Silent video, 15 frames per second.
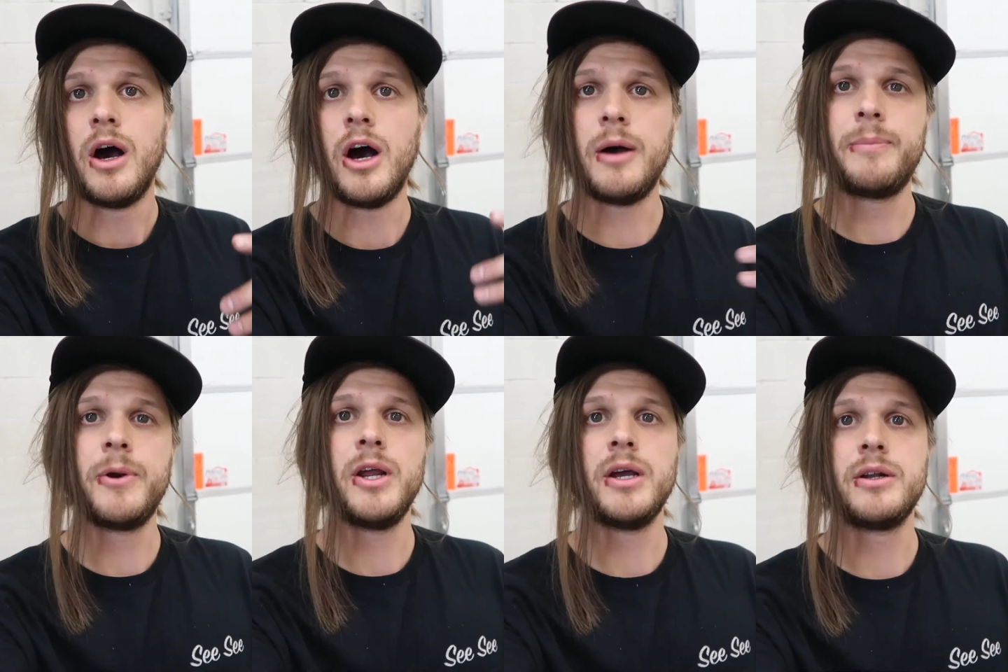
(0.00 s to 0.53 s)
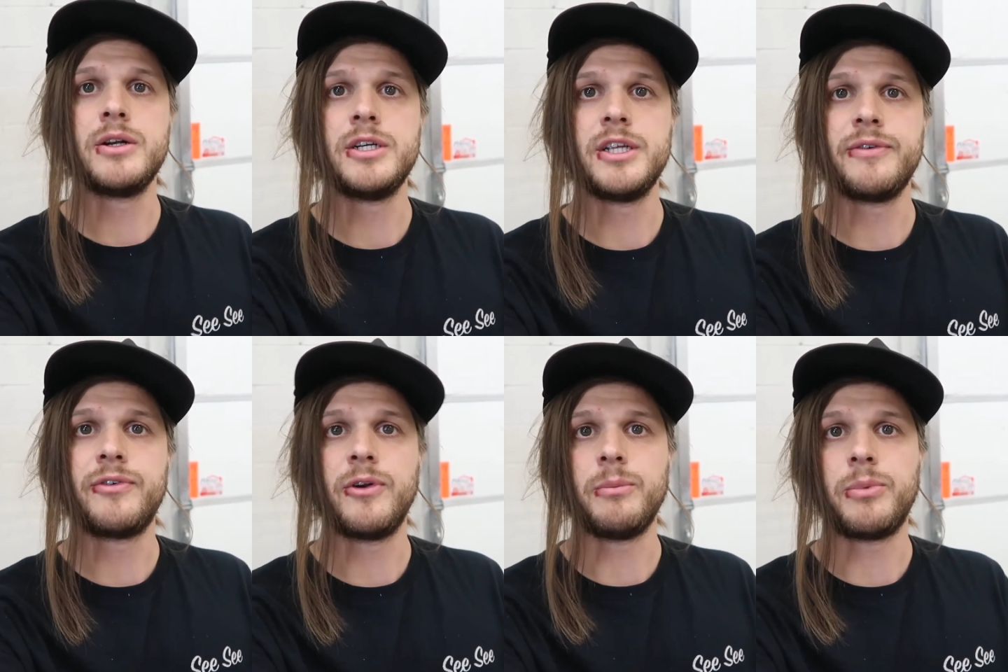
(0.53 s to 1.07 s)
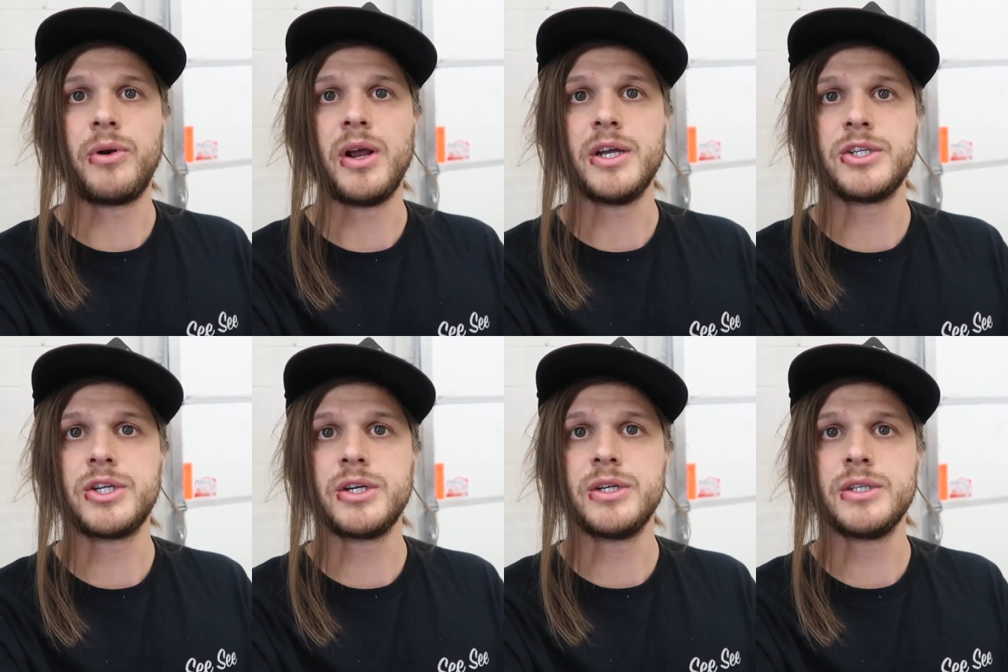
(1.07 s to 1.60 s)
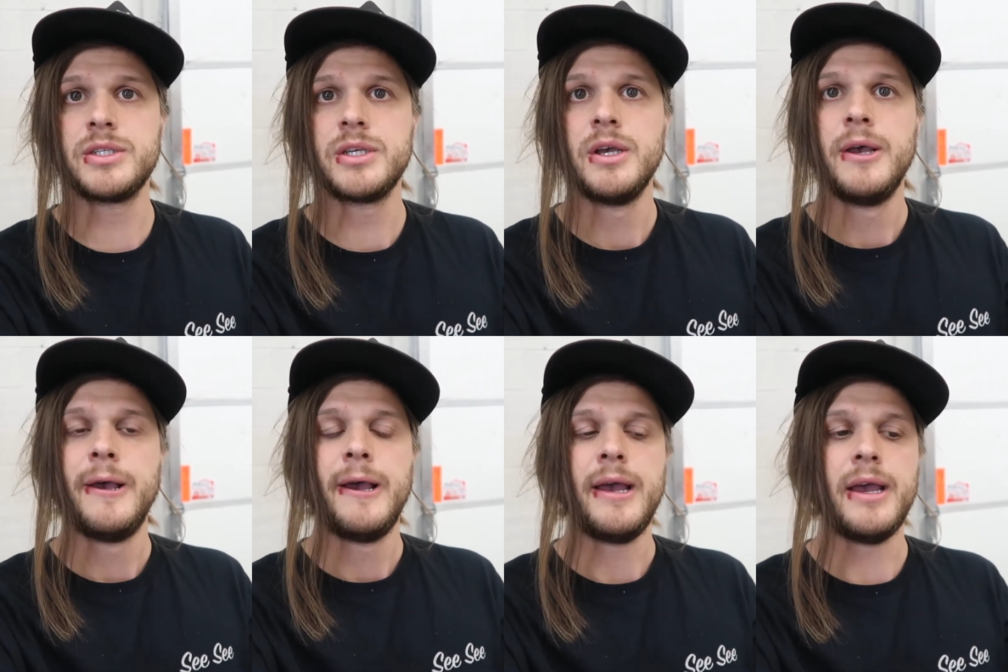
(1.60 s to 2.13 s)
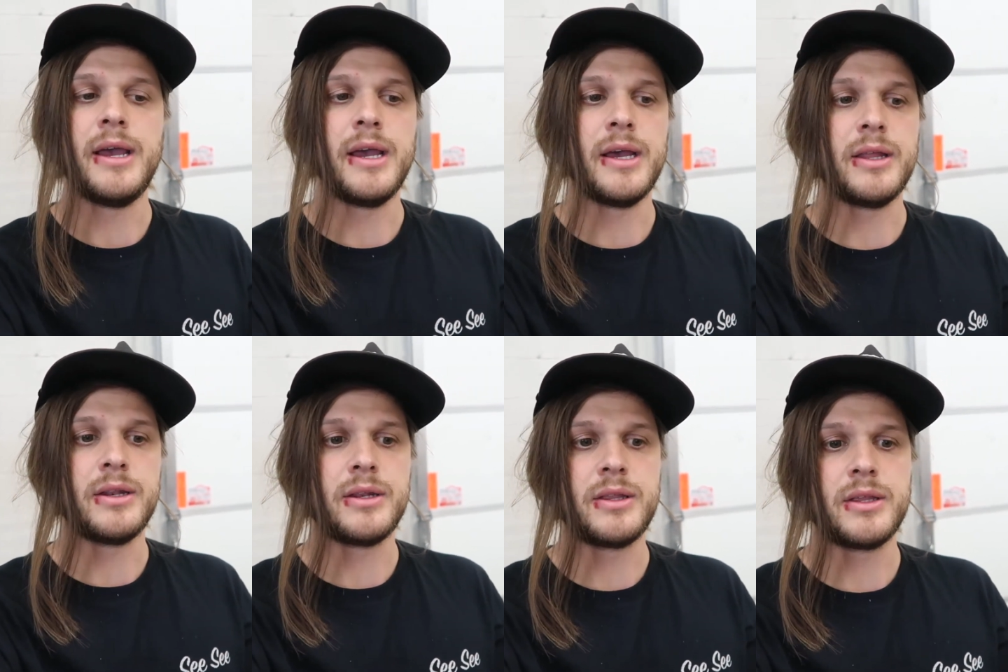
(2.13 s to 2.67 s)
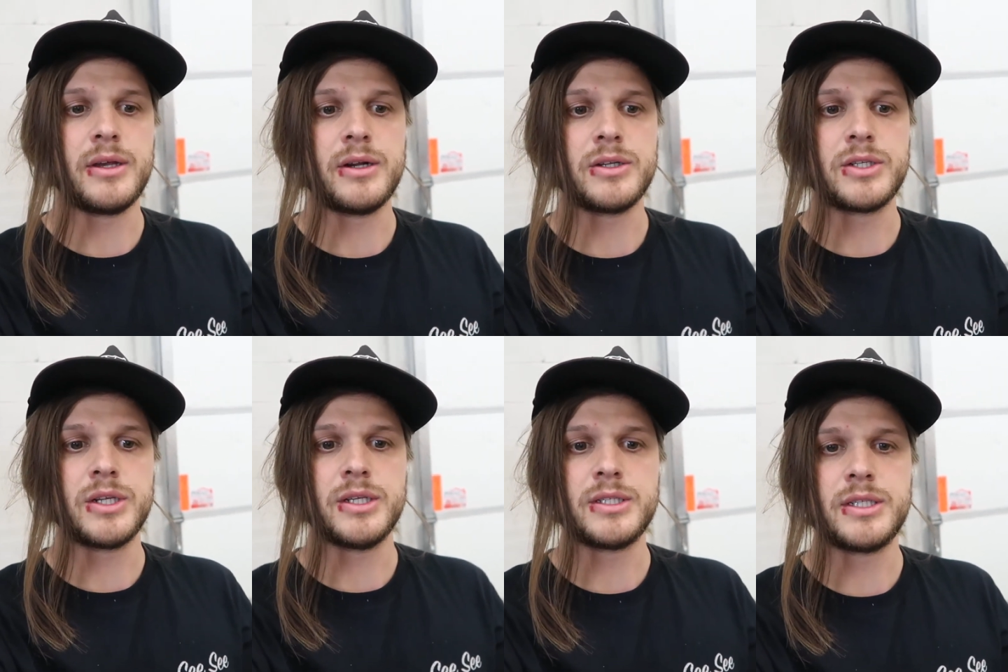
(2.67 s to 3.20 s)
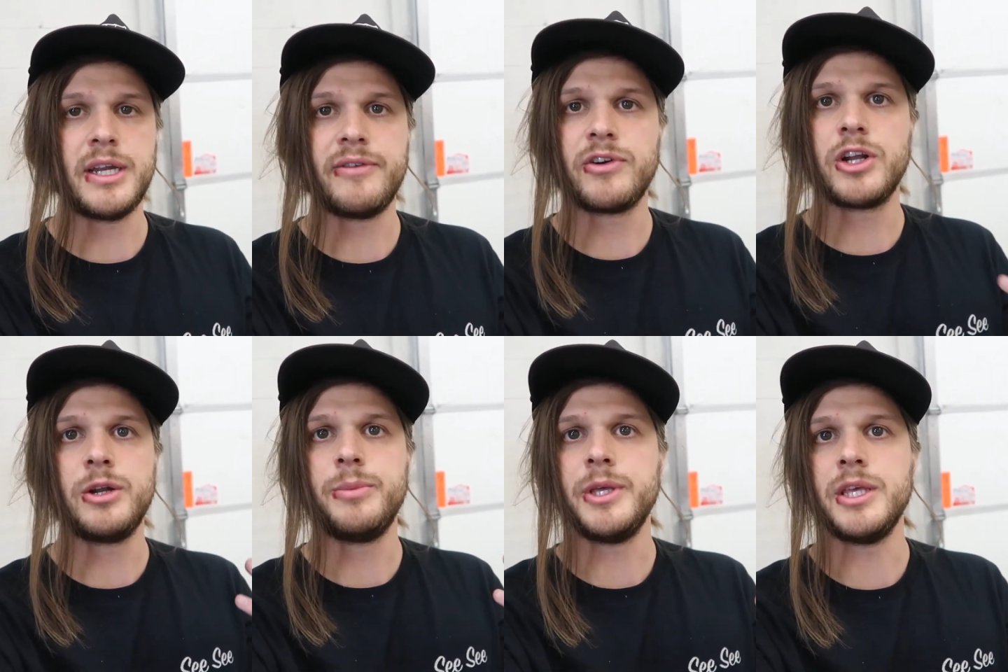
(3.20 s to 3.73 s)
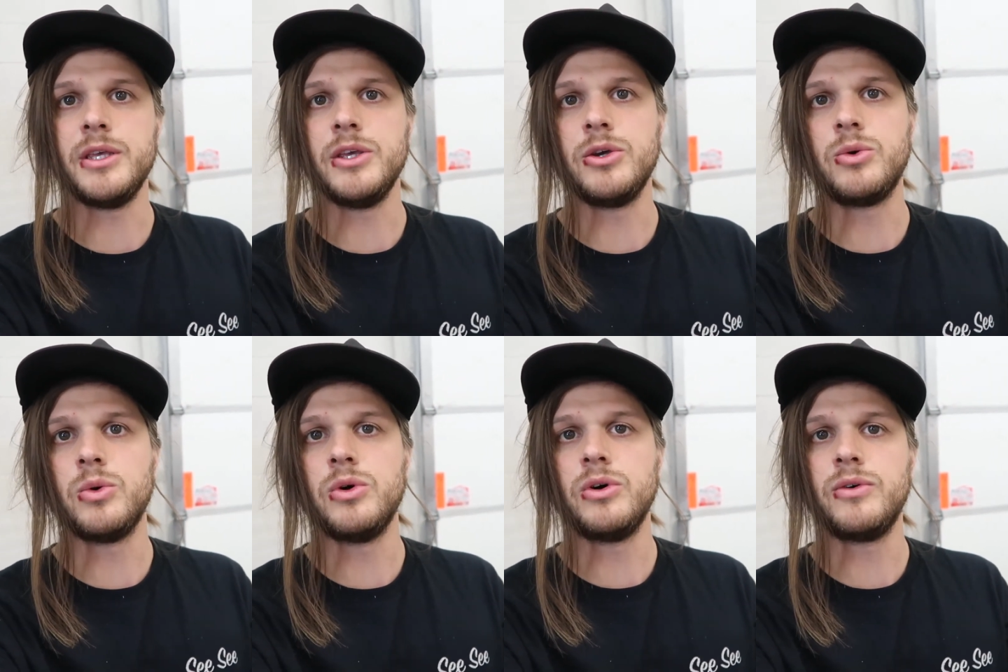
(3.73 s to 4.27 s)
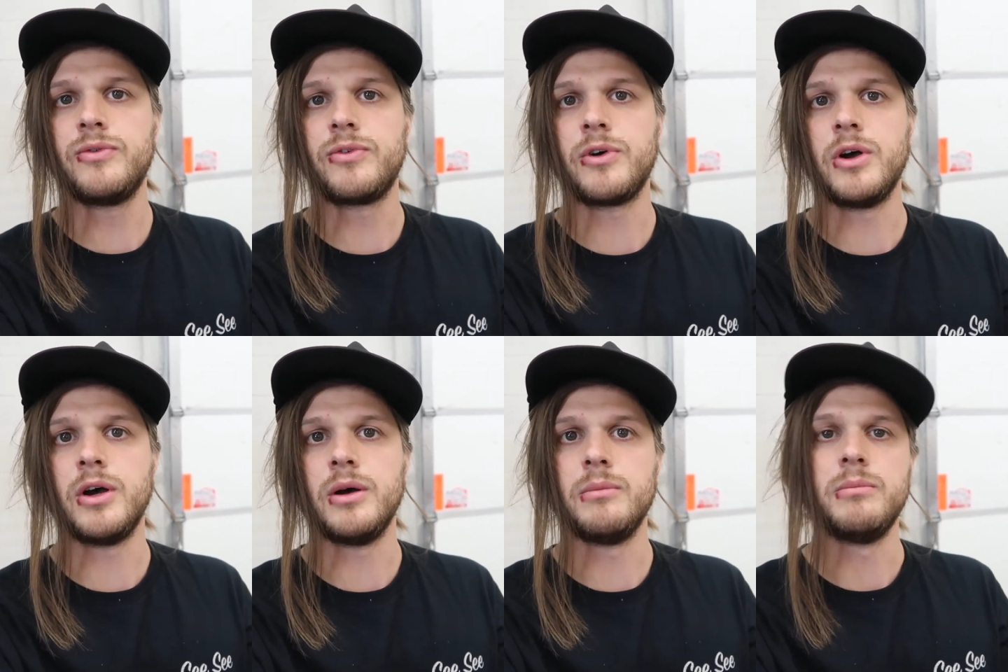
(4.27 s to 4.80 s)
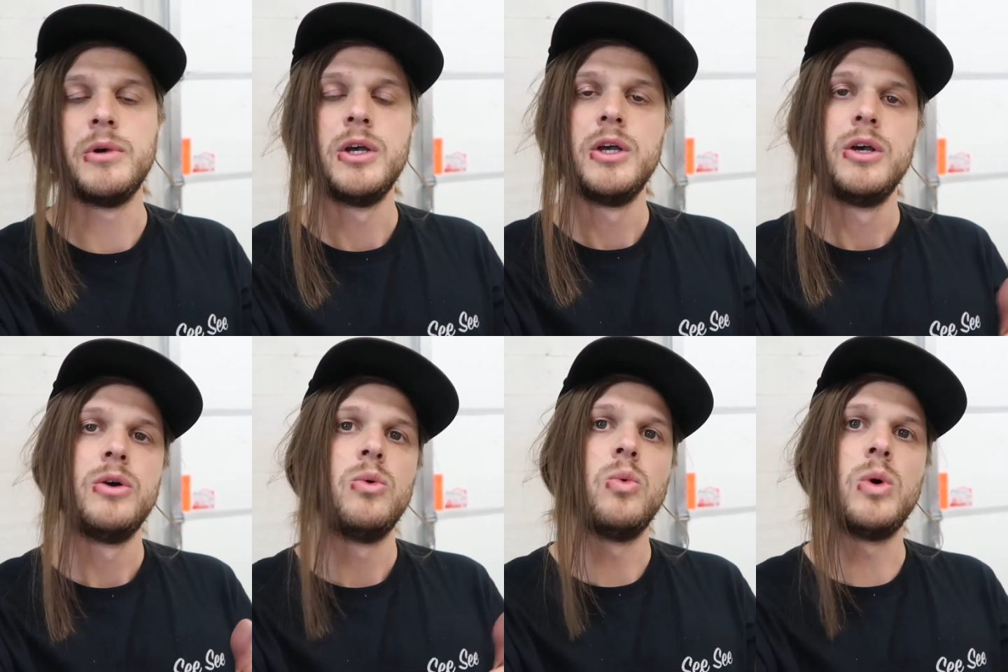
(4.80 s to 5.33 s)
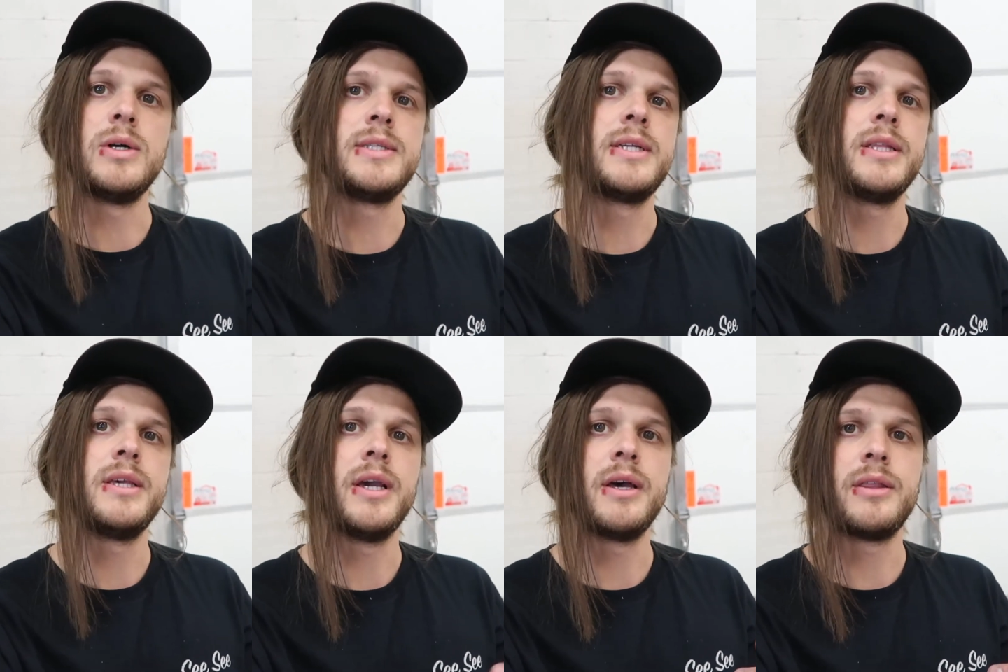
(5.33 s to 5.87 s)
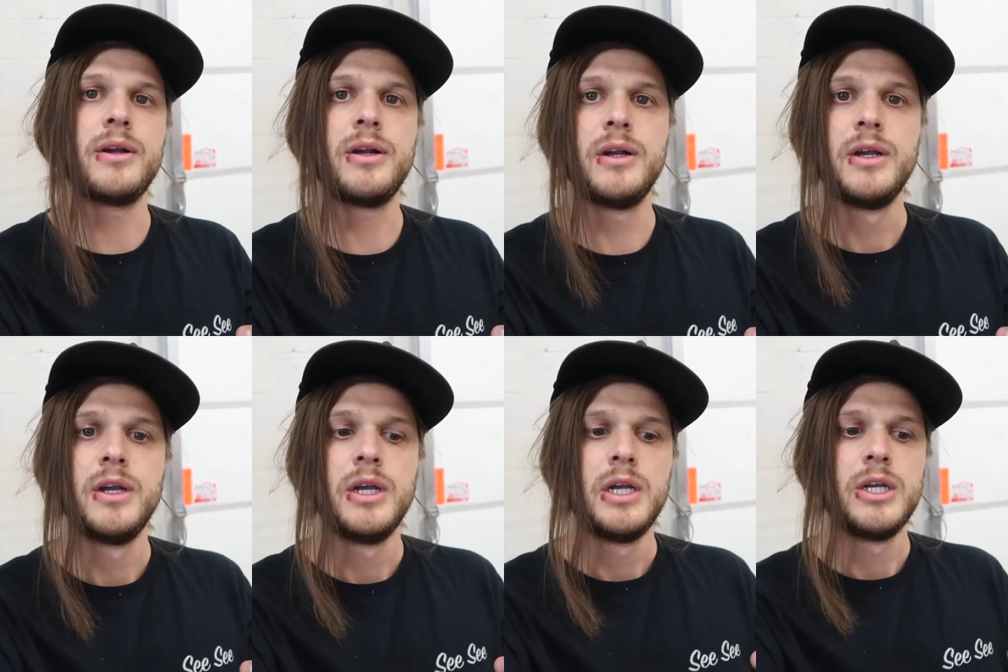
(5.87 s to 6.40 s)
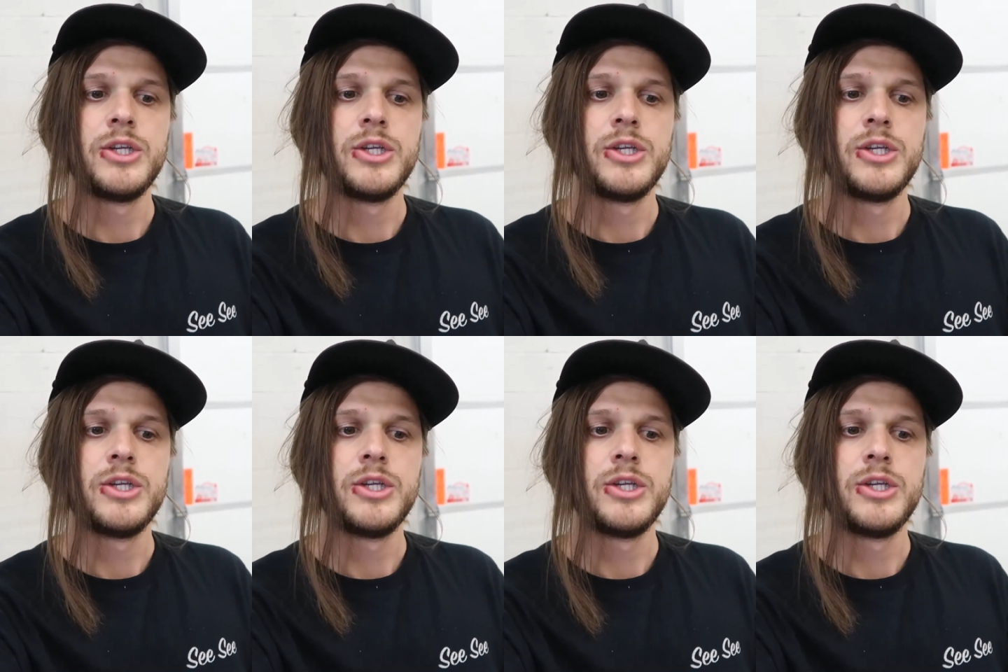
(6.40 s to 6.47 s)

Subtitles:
operate under different pressures and it's never gonna be equal from one to the other.